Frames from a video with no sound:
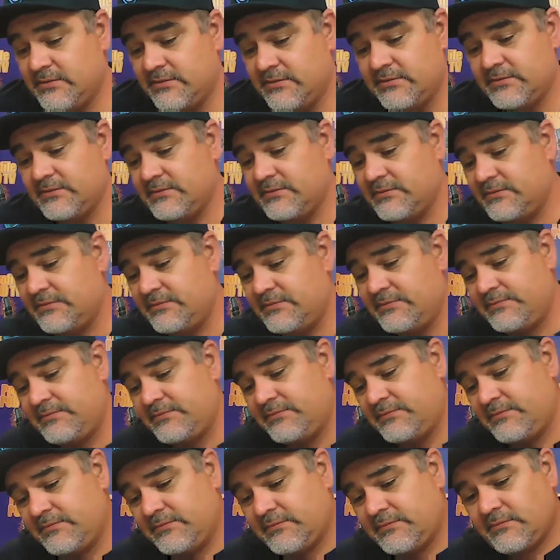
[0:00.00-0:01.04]
A lot of us have
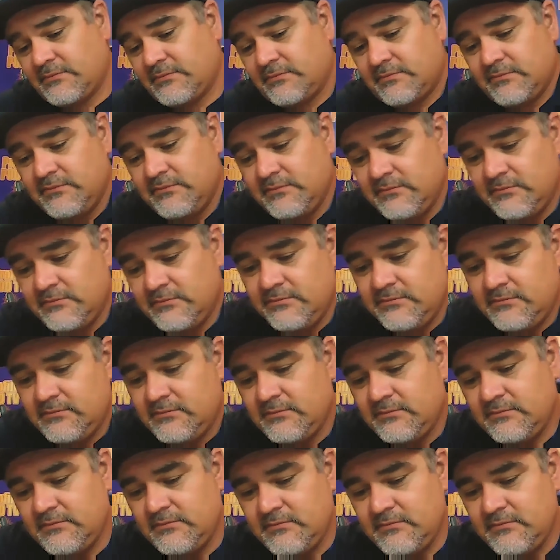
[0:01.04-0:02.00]
to travel beyond, but